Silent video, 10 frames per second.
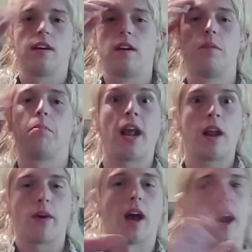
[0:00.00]
But
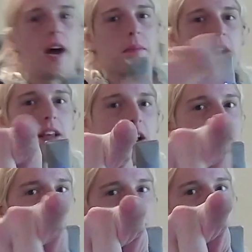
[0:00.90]
anyway, I'm going to tell
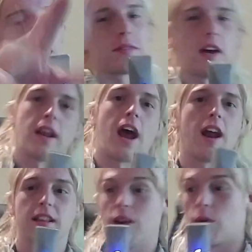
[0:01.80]
you the tips on how to
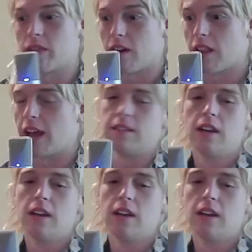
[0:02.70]
deal with all that.